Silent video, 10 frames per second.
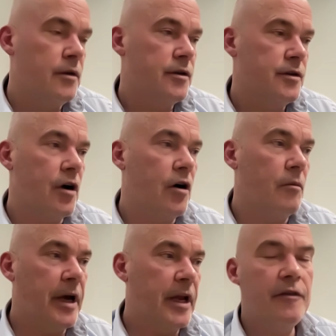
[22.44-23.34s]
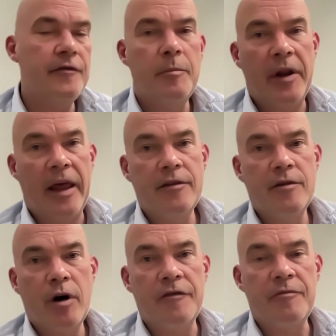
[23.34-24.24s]
So many of the
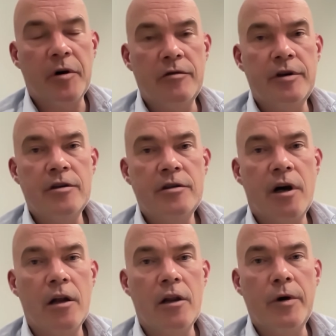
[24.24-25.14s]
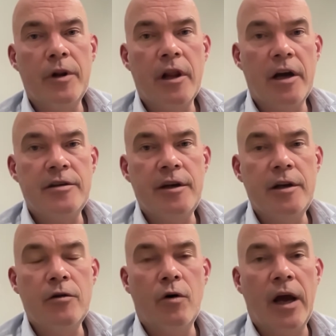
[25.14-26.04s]
plant-derived proteins are low in
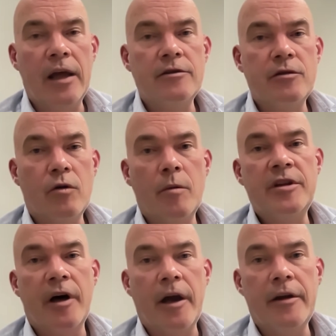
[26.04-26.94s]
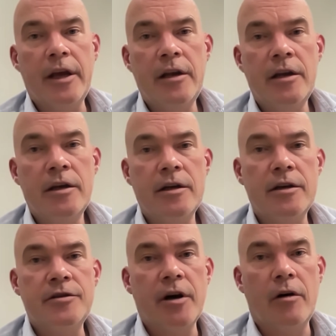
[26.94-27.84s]
lysine or, and or methionine.
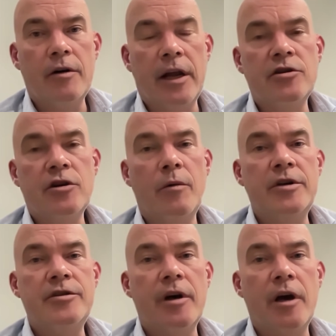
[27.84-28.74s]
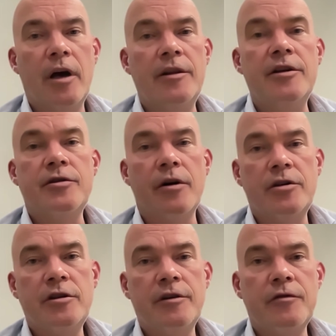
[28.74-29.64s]
So that is always uh, a
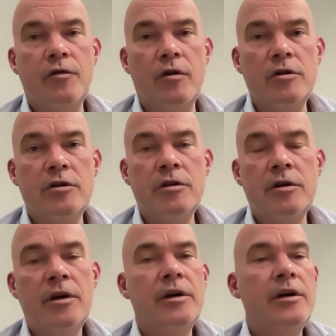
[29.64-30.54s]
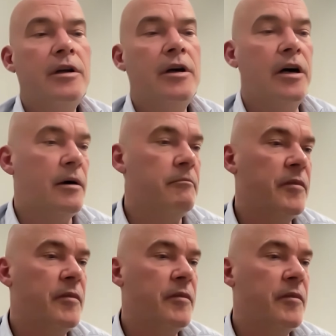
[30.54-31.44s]
discussion, of course. Uh,
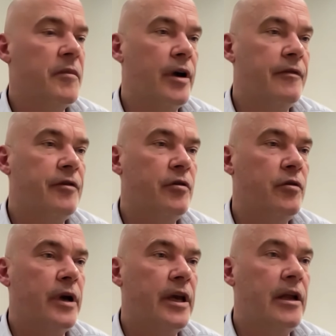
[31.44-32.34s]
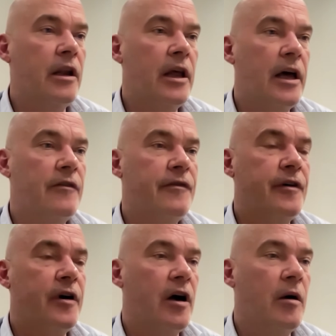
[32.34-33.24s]
now, if you eat a lot of
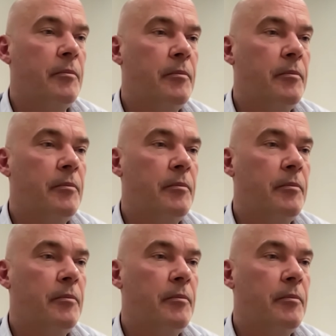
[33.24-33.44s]
uh,